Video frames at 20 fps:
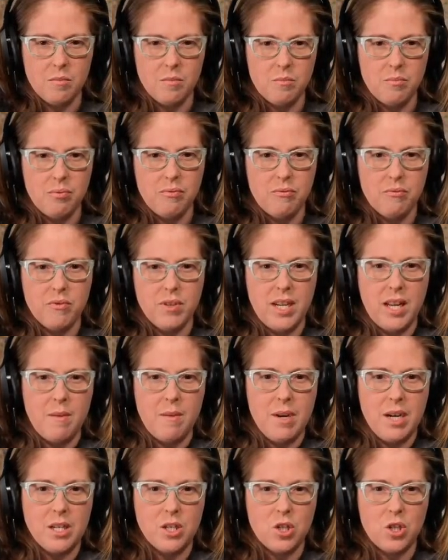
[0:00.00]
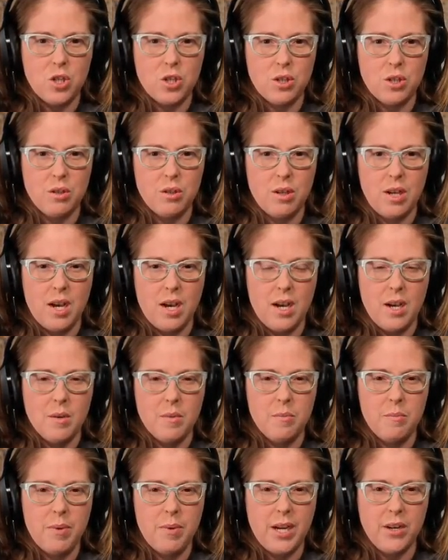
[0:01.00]
pretty much
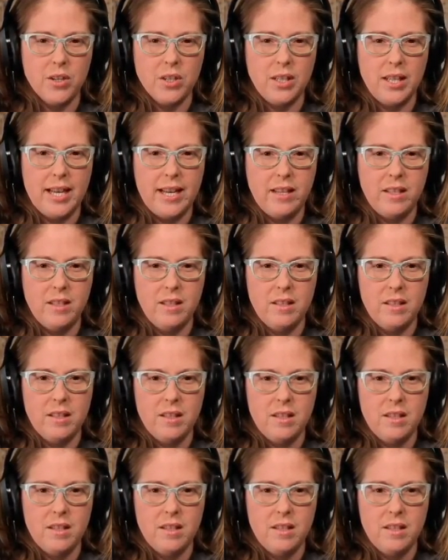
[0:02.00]
parallel,